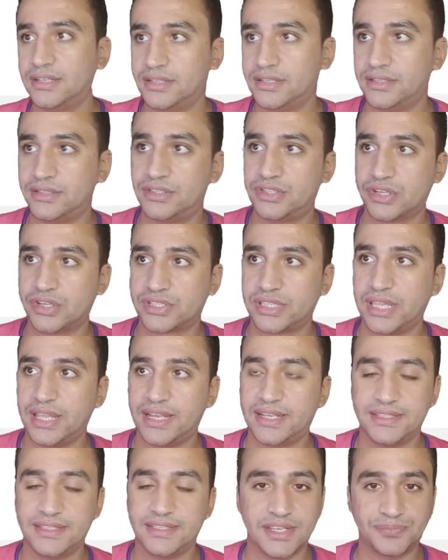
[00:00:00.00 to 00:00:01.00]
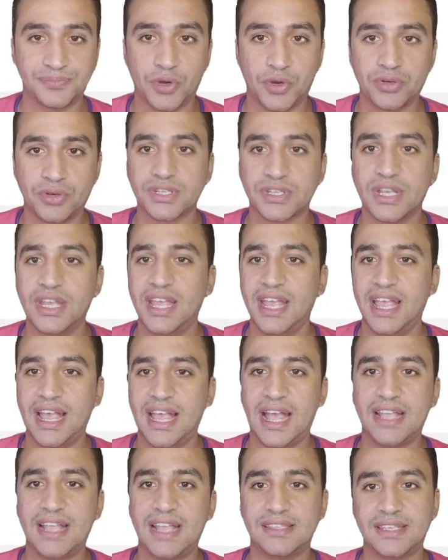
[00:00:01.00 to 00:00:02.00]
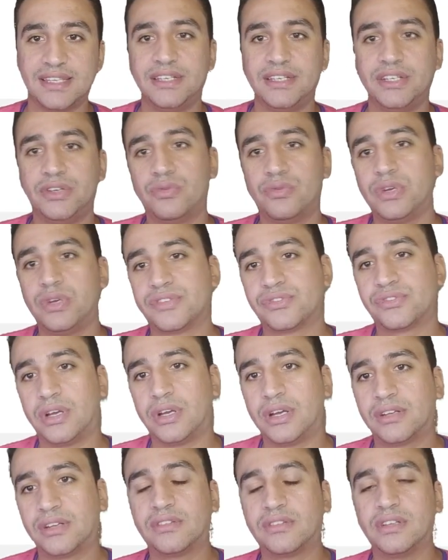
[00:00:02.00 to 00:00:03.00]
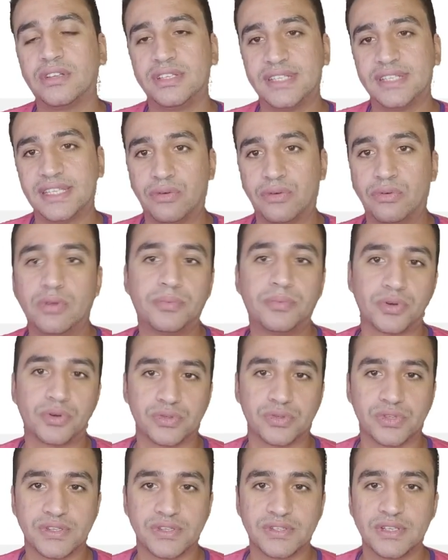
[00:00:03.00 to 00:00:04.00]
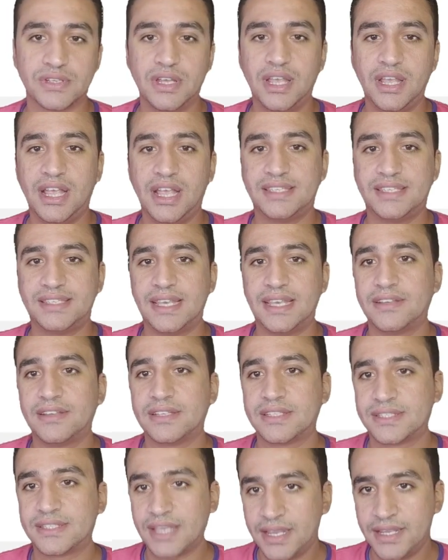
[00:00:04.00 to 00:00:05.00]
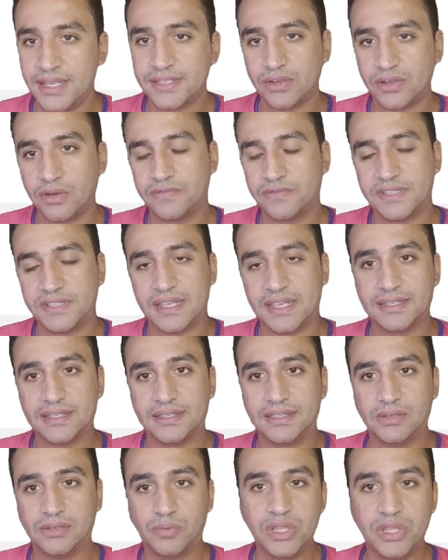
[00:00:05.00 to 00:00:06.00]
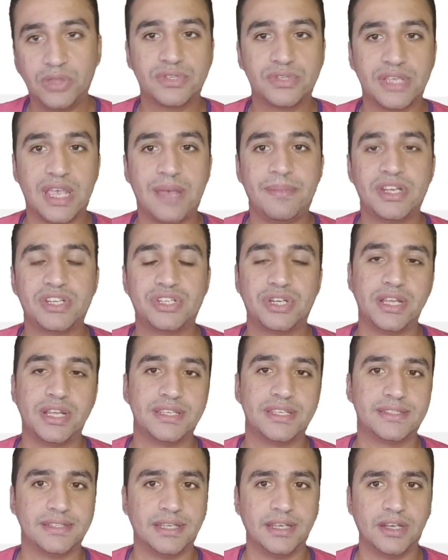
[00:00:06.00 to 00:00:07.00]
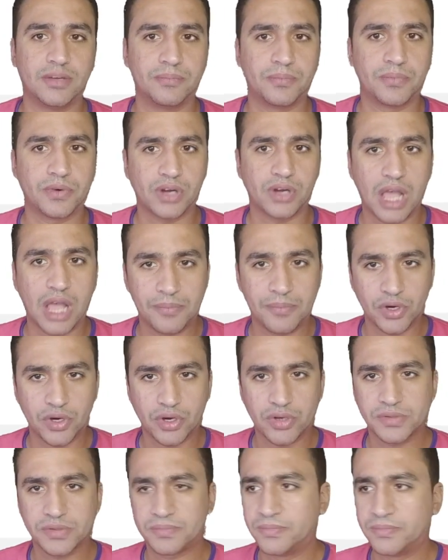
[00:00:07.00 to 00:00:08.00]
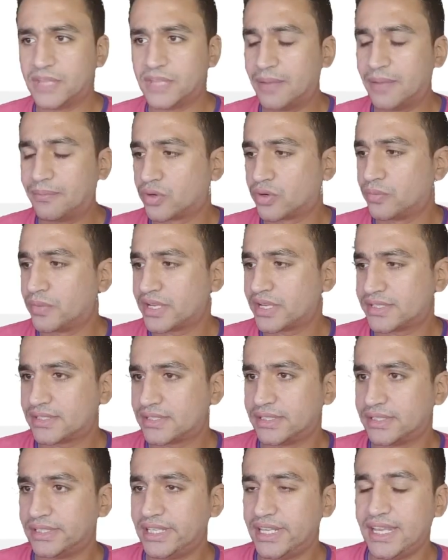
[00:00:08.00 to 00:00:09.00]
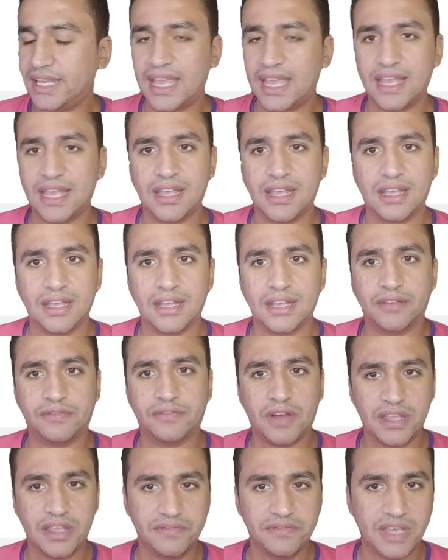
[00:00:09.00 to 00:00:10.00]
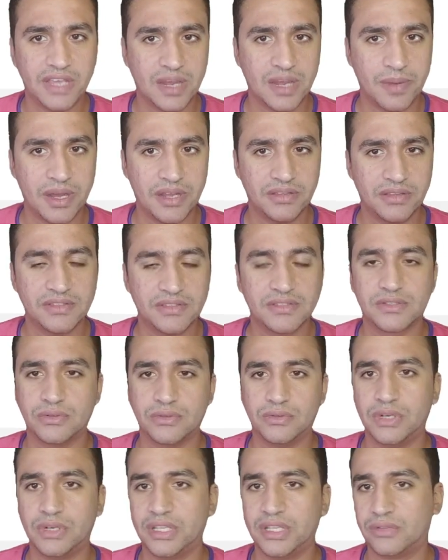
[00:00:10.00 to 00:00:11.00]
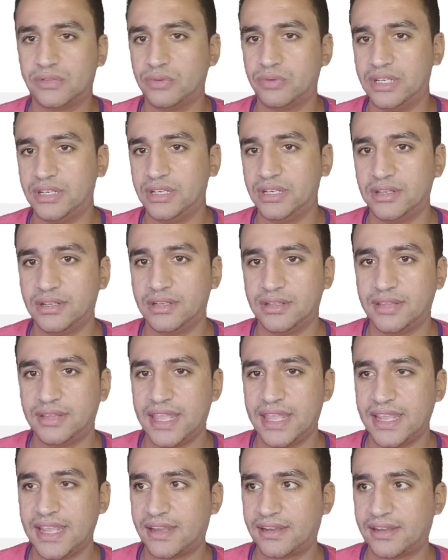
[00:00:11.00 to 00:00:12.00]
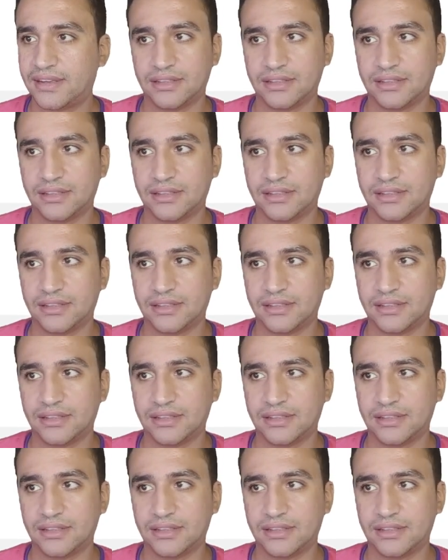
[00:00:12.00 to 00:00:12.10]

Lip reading: just like this box, and then you will start the download process. The size of the Windows image is approximately 5 gigabytes, so it will take